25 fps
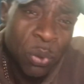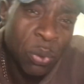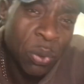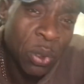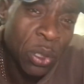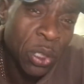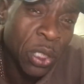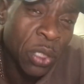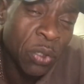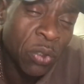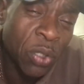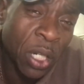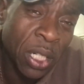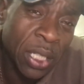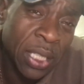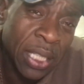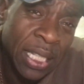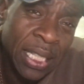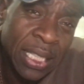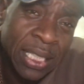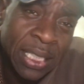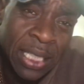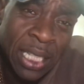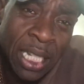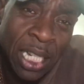you've got
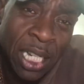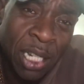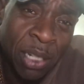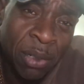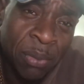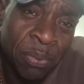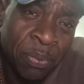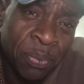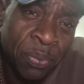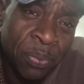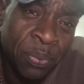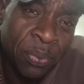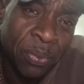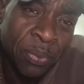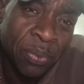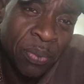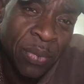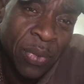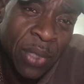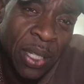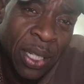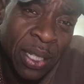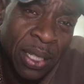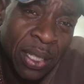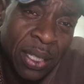this,
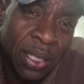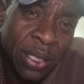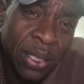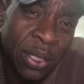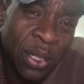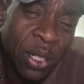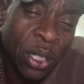you've